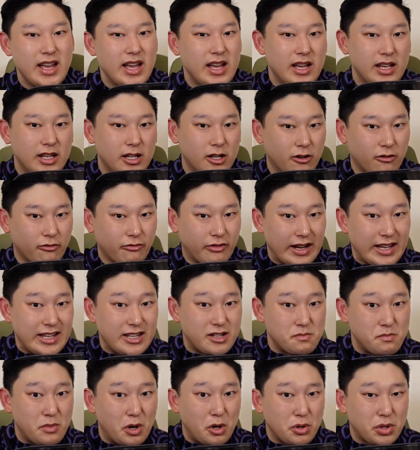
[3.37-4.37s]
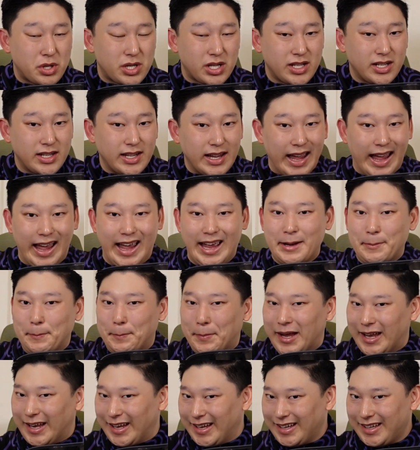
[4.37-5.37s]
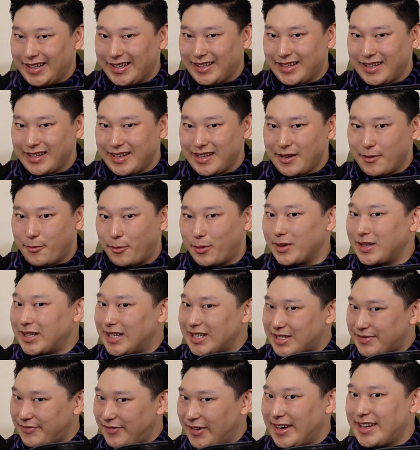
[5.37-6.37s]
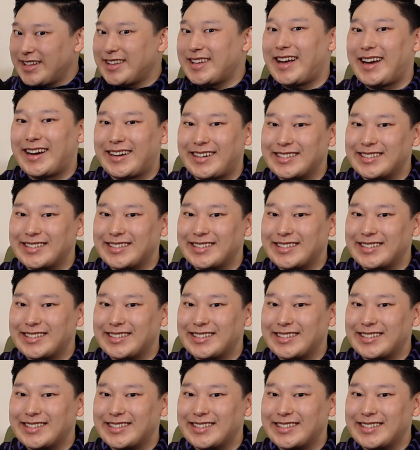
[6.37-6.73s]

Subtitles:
your range of motion, and pain? Well, let's find out.